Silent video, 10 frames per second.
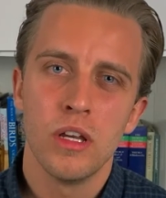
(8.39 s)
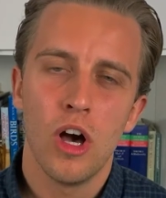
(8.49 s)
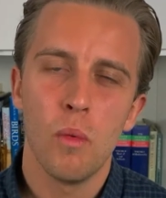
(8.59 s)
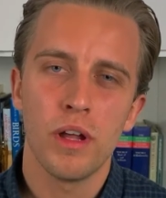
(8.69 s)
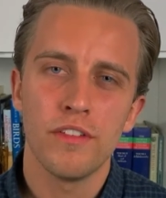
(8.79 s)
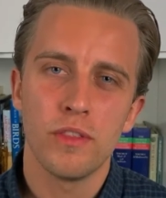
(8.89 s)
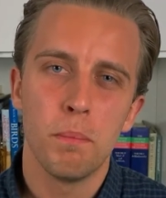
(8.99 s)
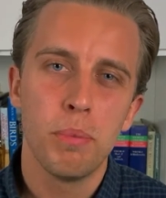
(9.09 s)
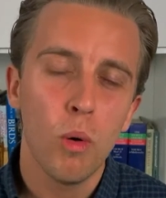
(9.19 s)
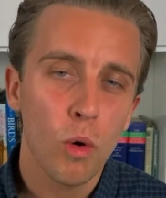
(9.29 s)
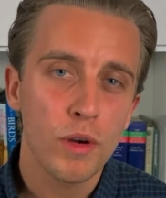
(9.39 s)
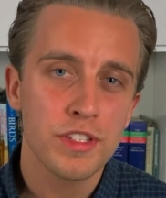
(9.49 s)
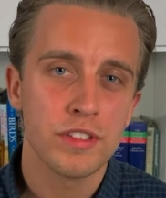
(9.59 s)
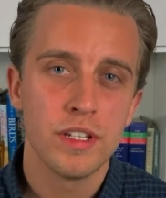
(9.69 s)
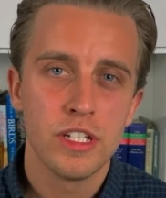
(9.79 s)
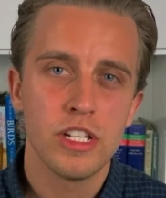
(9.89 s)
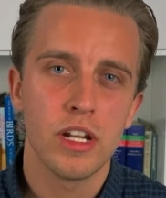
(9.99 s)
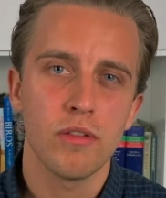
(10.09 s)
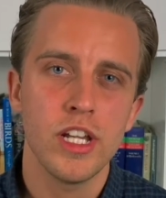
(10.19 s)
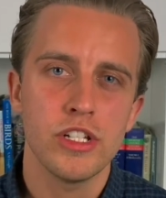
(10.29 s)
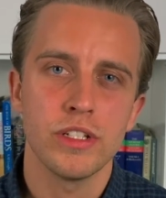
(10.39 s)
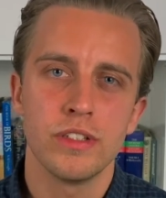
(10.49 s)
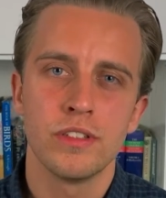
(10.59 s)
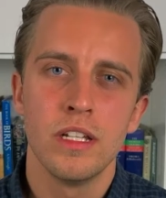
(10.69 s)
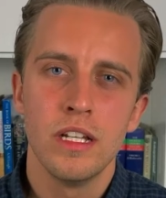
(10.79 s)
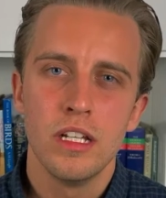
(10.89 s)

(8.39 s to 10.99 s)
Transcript: are one of the poorest generations